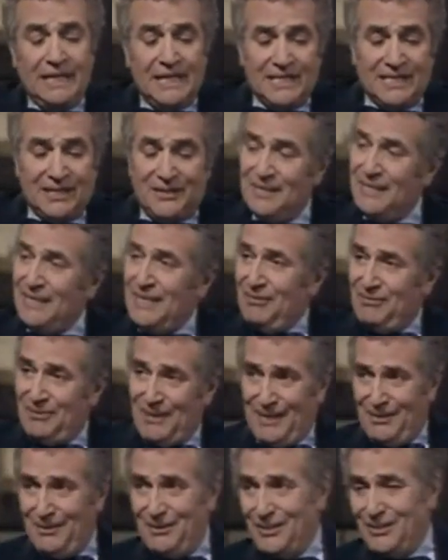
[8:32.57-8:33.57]
So if
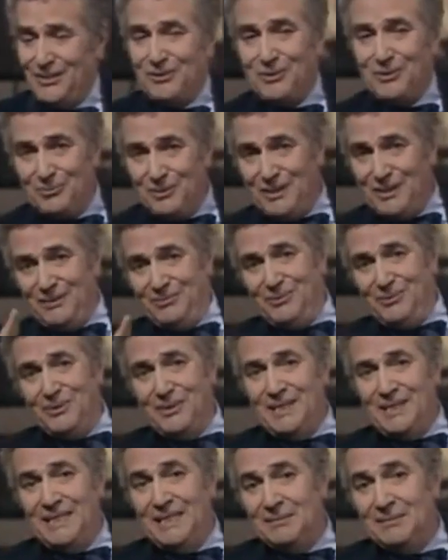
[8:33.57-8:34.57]
I could issue a word of
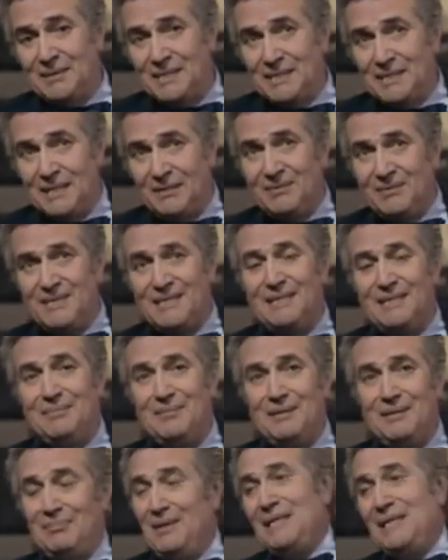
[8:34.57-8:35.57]
warning here, because obviously
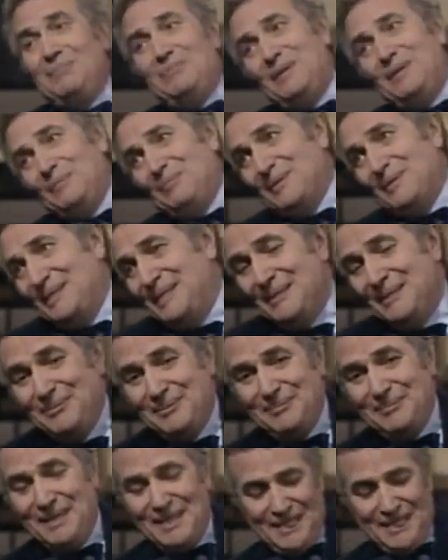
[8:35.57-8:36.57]
many people here
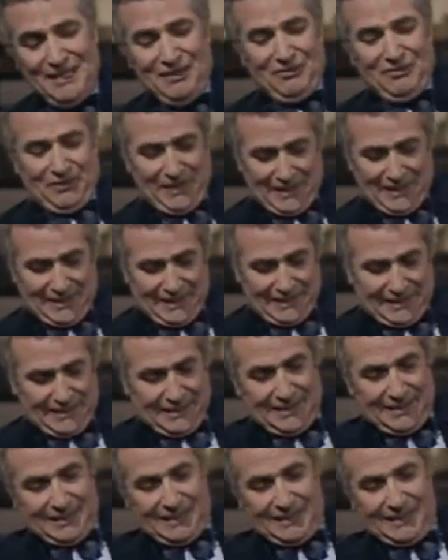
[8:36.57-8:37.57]
would feel that
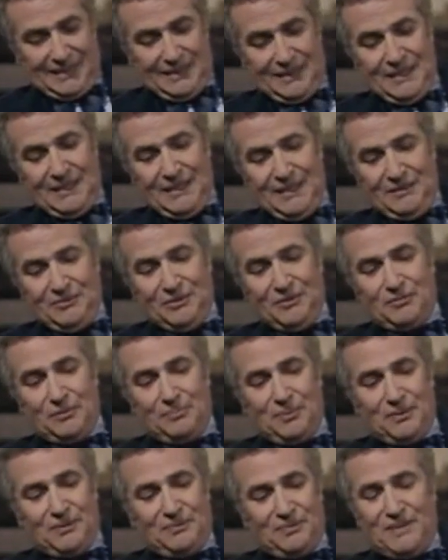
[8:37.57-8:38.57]
the little
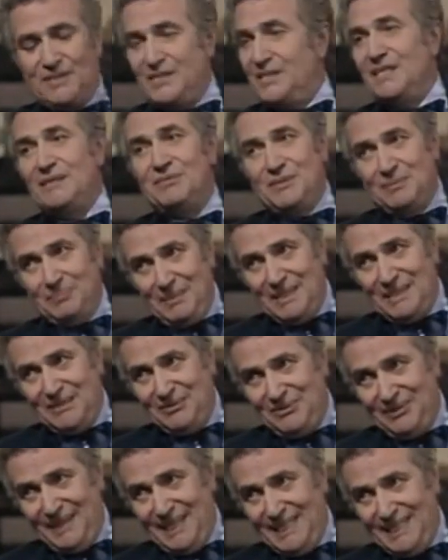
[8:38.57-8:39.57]
Wolfenpoof deserves a better
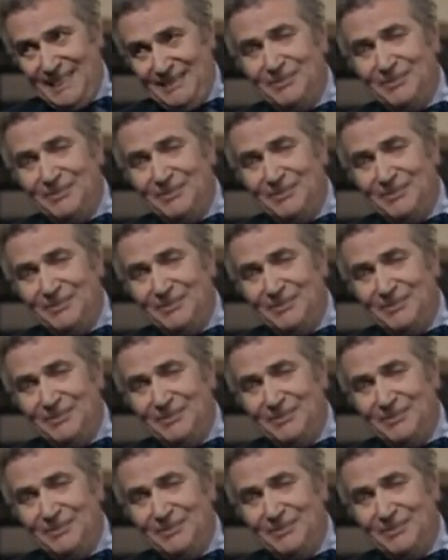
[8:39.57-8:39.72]
fate.